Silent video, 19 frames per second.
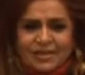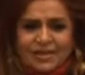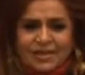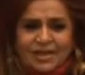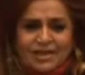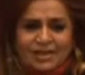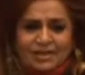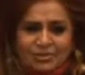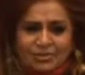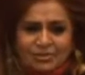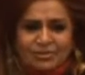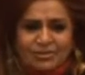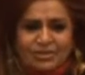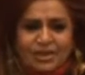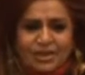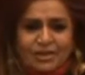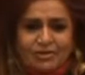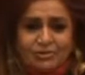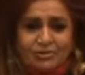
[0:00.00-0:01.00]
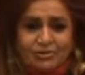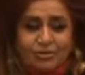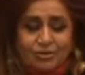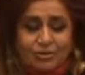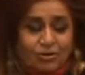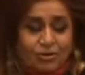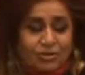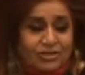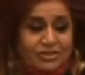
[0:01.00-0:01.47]
I knew the
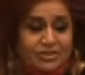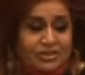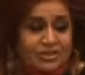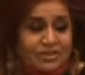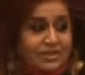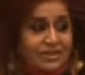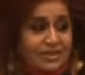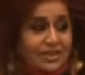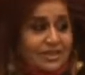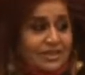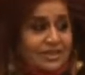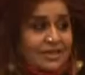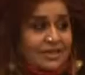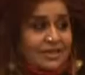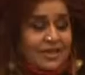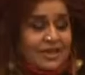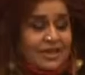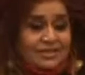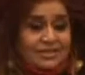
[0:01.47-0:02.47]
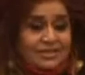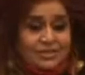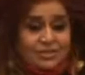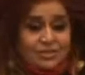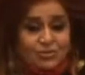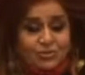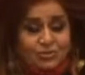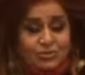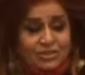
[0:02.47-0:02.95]
hydroquinone and things like that. I said
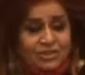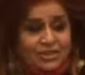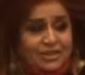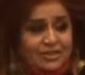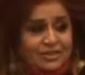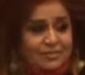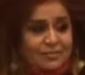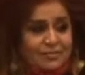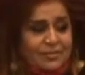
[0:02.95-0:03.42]
suicide.